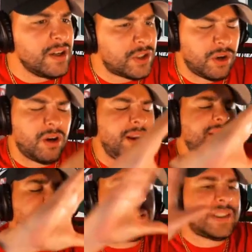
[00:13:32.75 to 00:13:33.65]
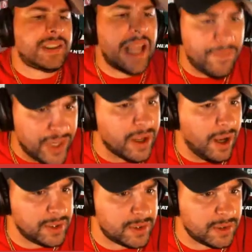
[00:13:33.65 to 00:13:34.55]
Turner has been saving
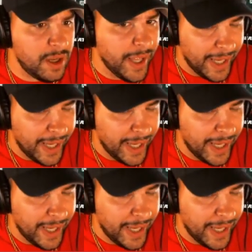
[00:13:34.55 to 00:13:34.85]
us.